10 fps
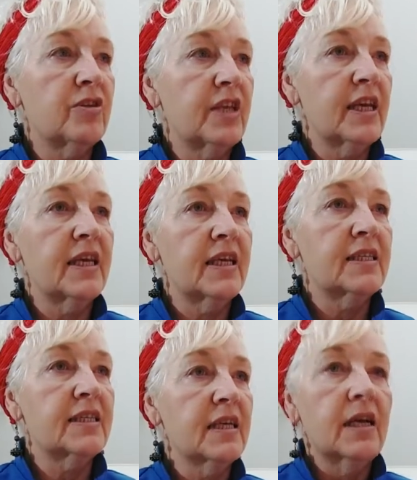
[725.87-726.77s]
of
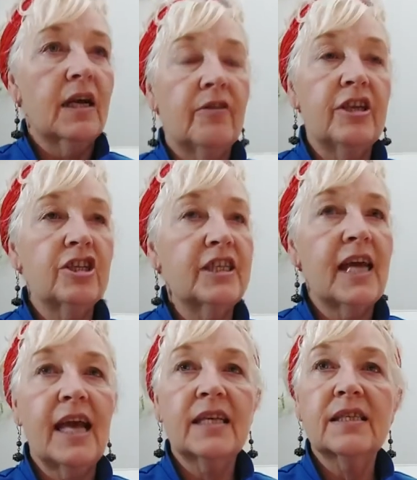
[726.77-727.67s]
things, a range of
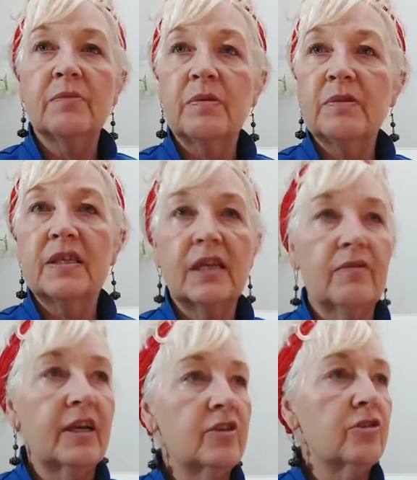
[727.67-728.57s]
tests, and we would say,
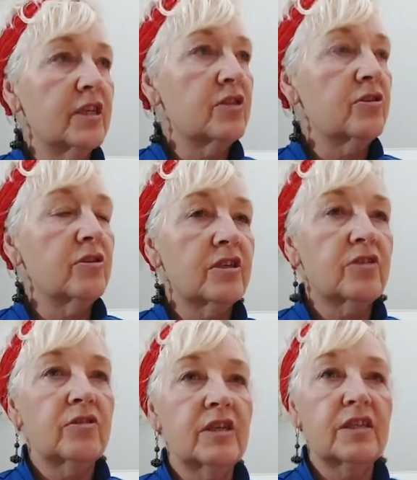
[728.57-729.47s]
right, do this, do this,
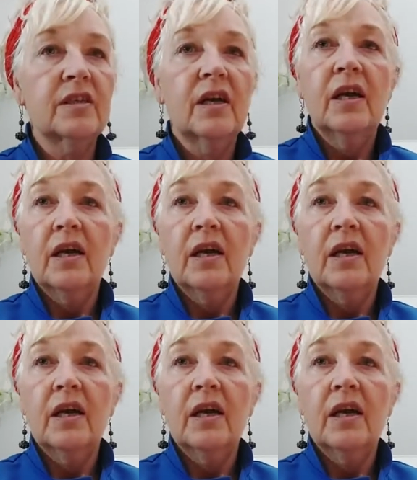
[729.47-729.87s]
do this.